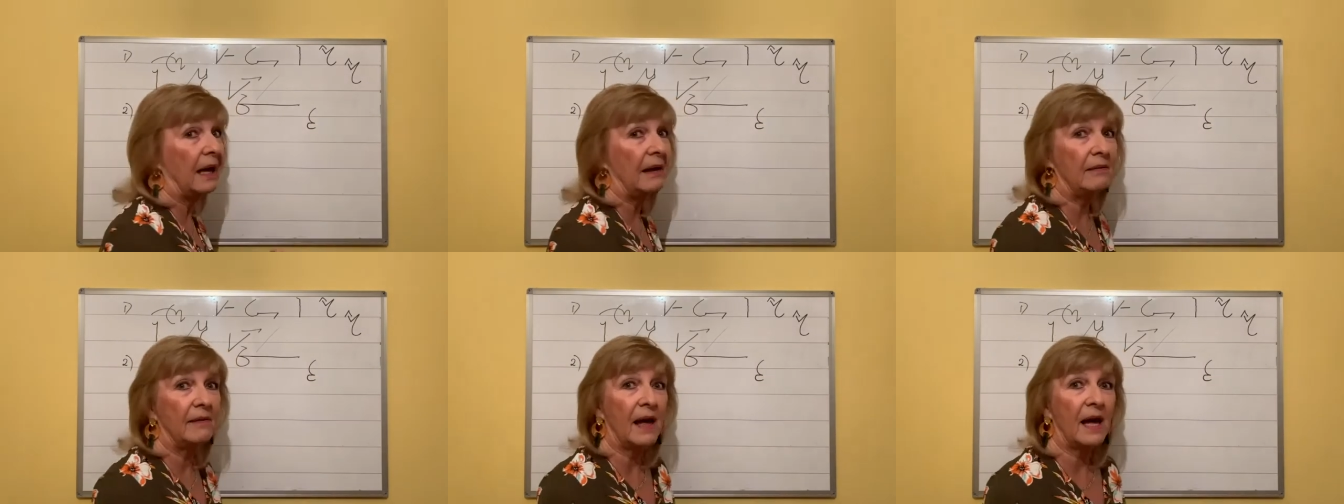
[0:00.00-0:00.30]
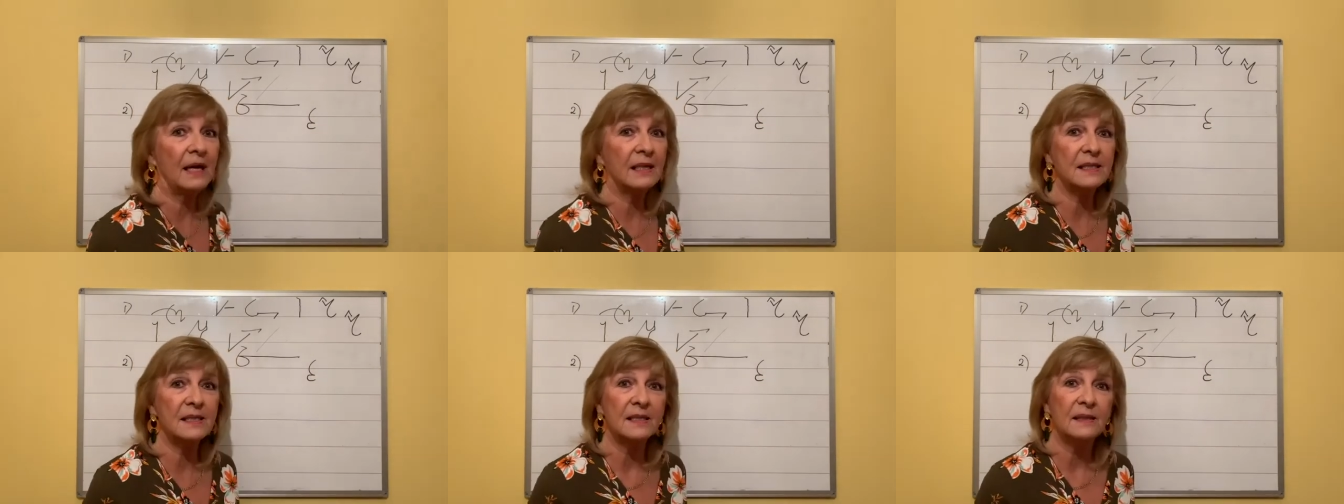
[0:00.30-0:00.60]

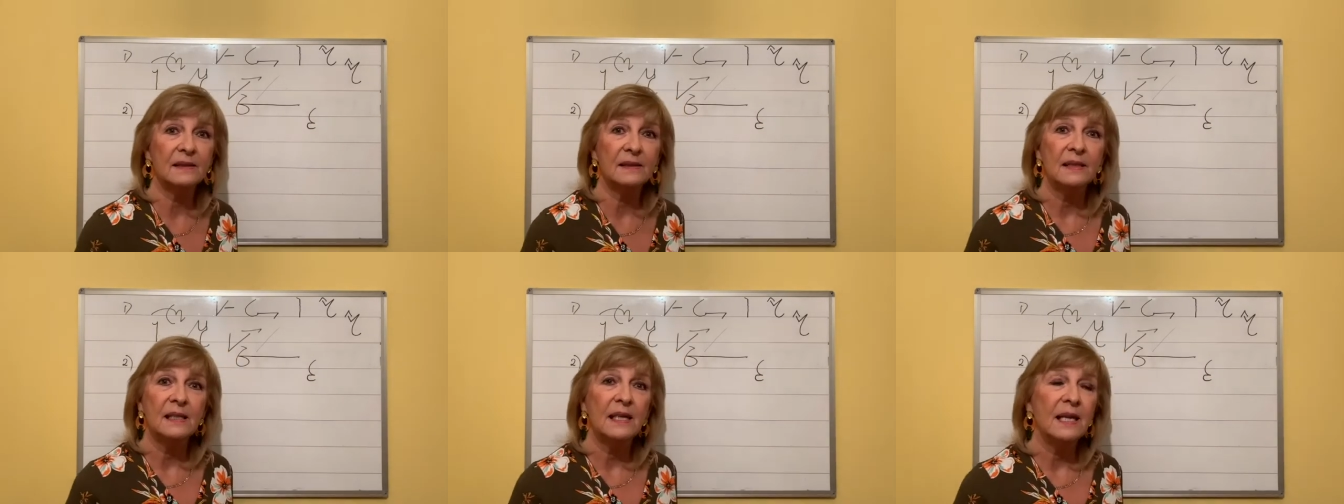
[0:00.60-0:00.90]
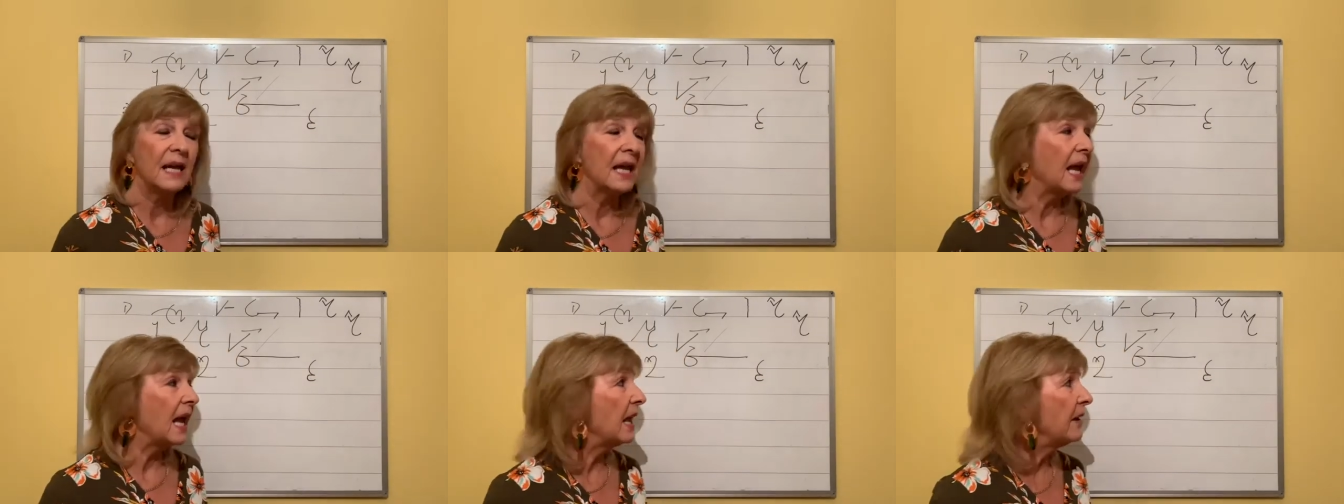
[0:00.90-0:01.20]
that.
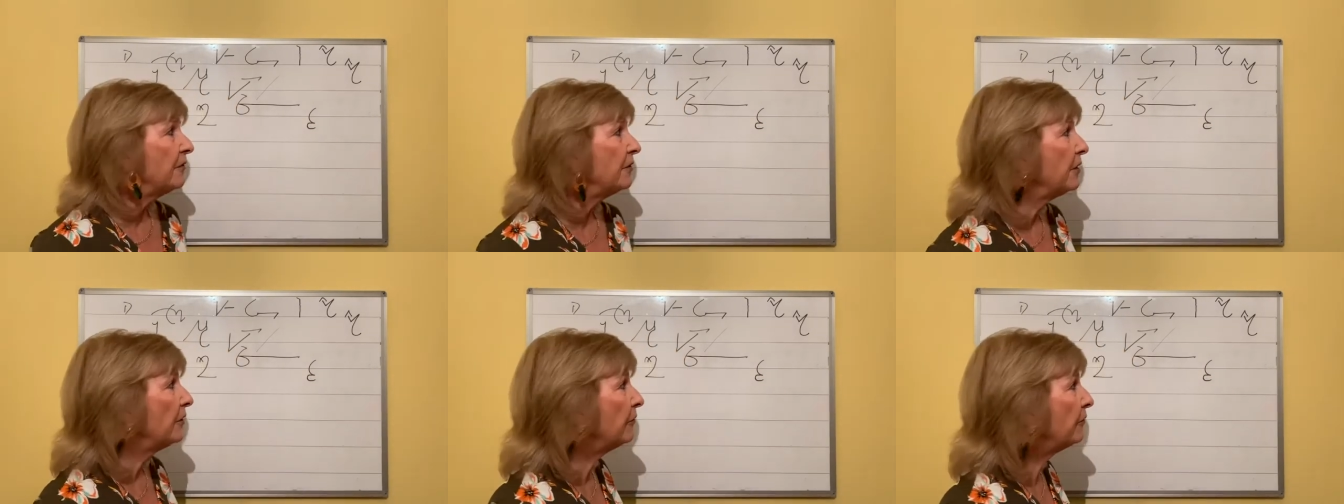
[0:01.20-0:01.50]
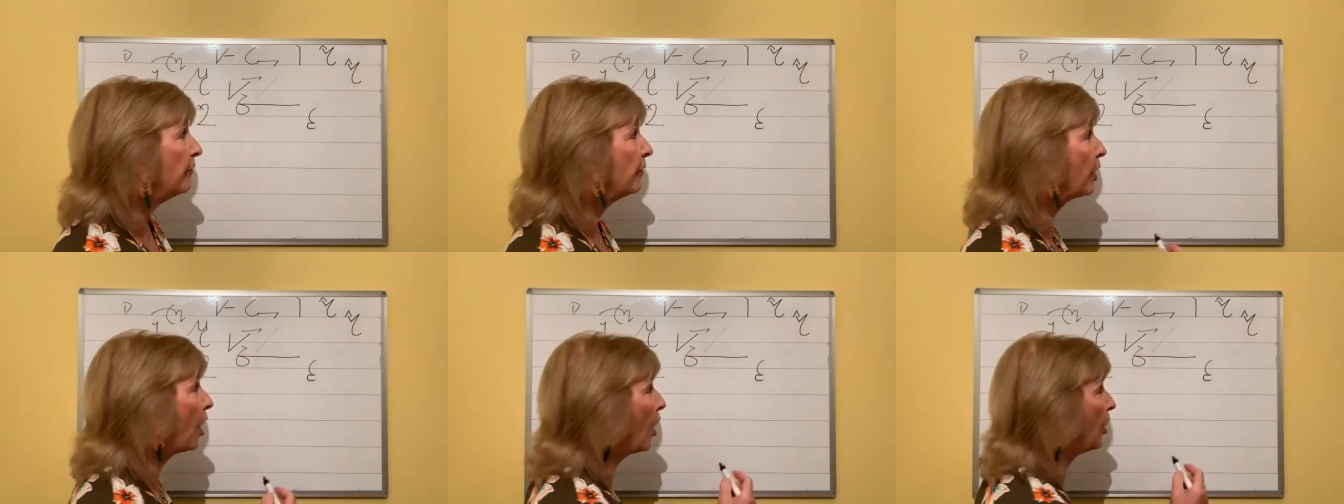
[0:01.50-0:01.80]
If you've
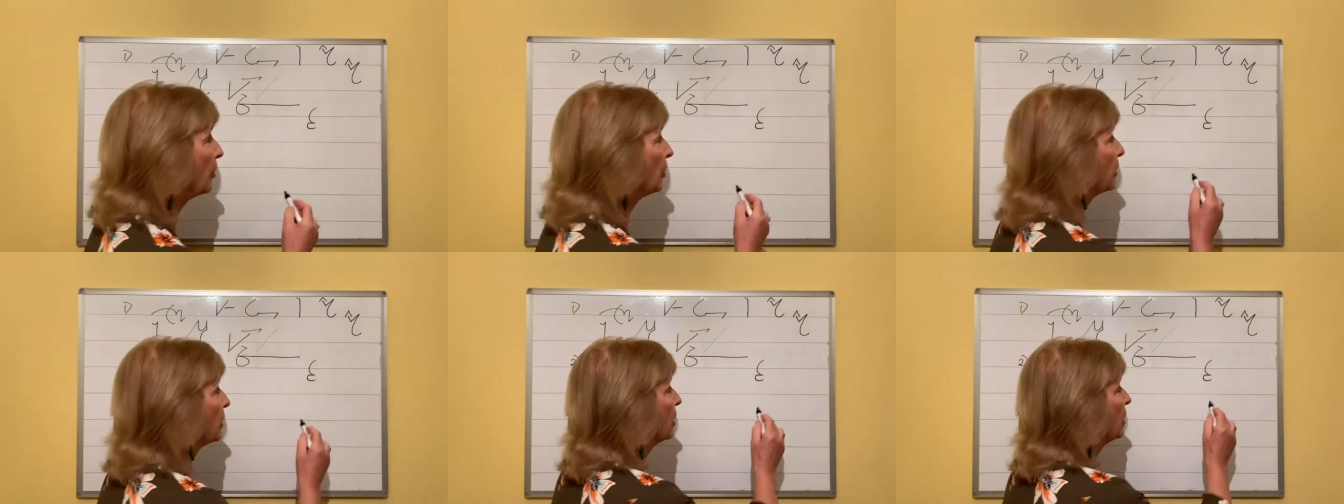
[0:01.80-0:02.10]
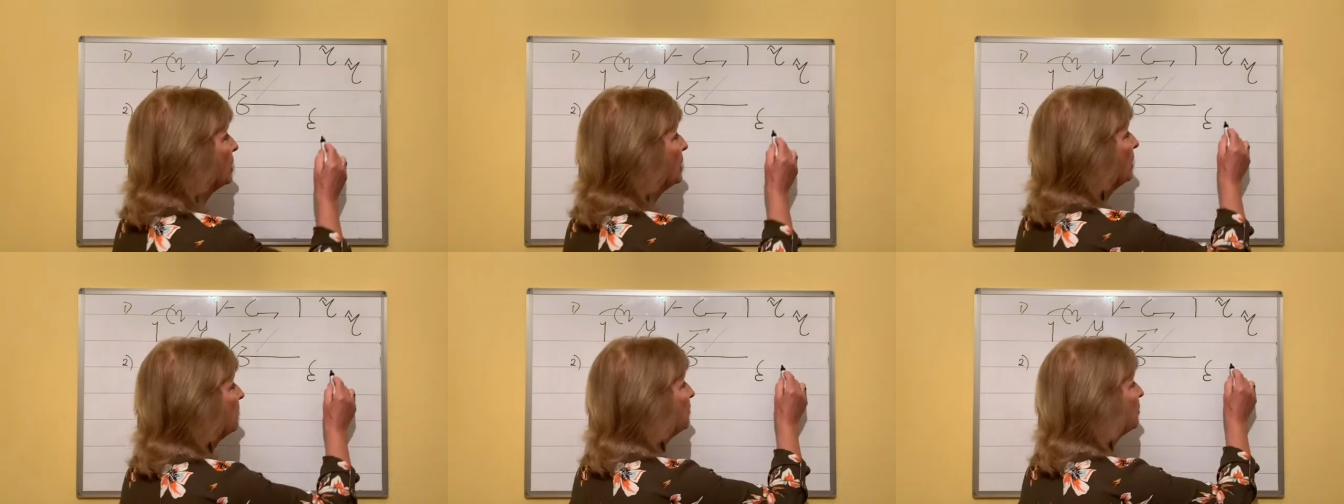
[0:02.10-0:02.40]
forgotten
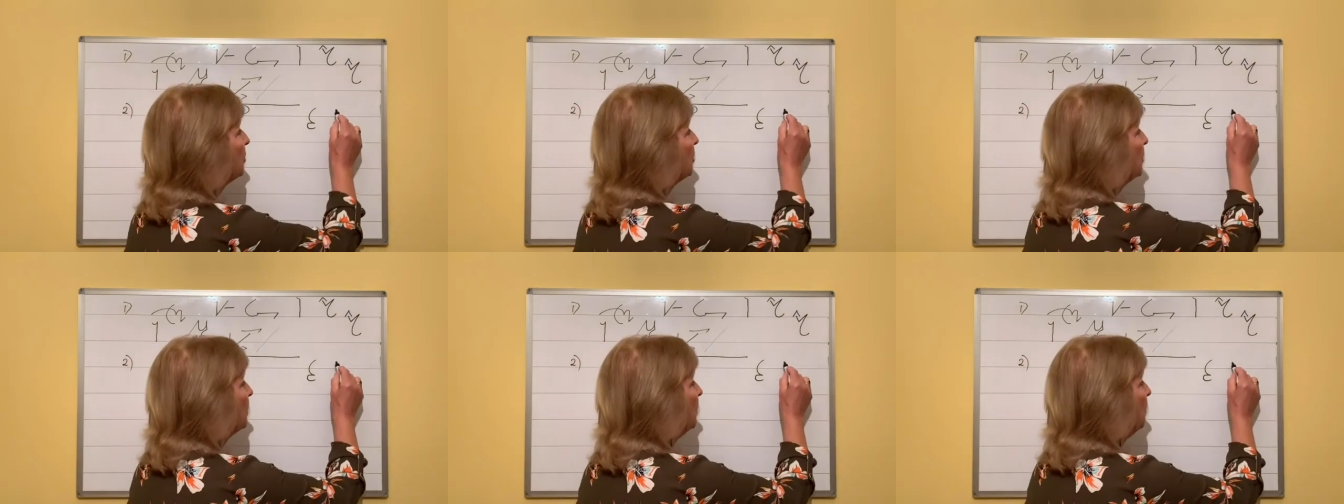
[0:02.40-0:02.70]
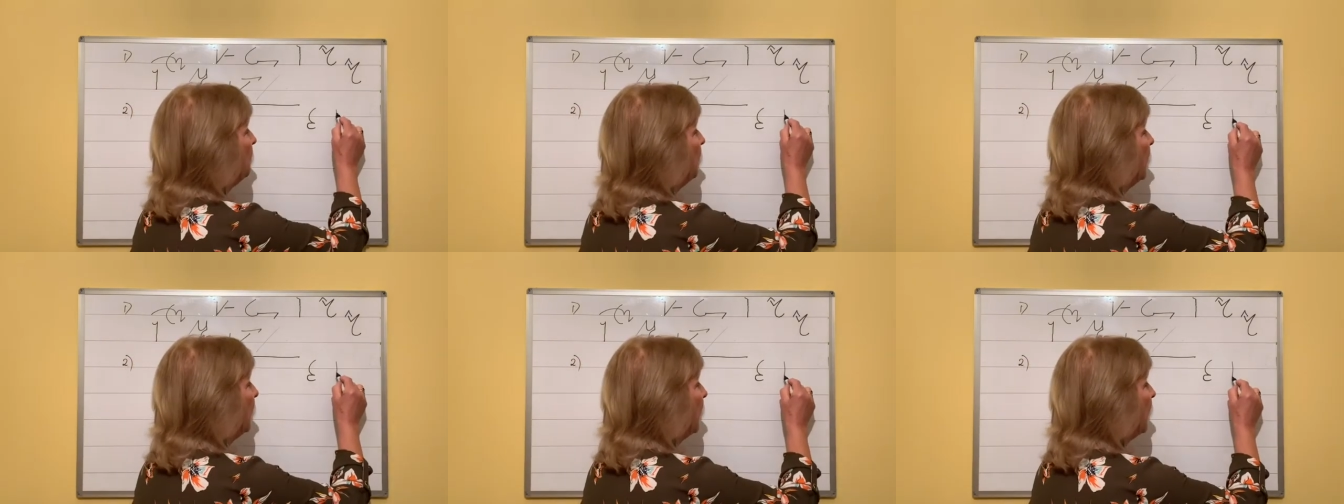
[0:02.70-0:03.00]
and you've done the
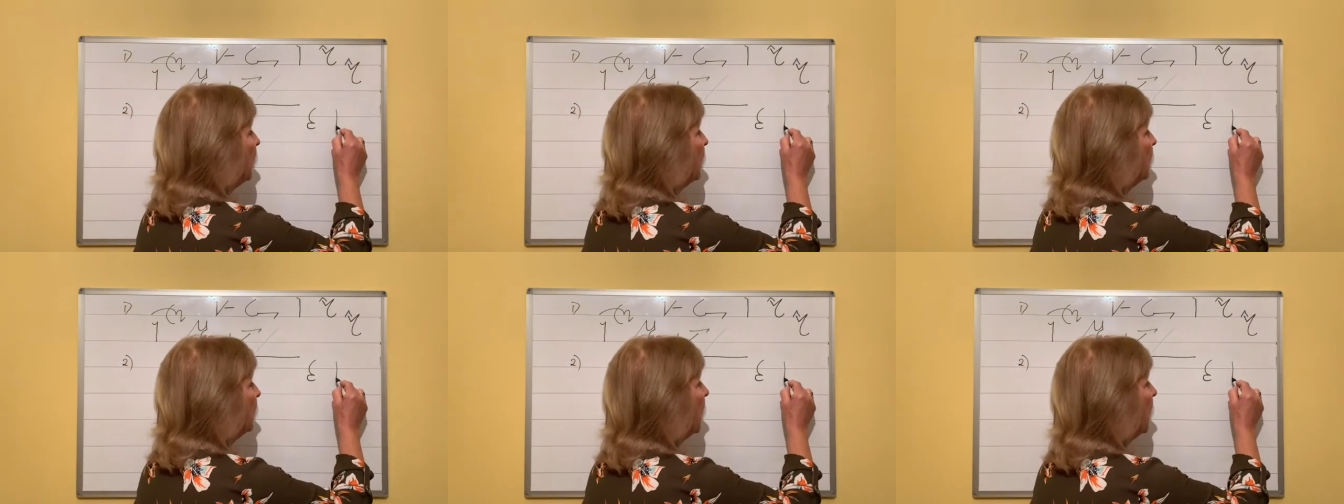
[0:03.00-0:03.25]
P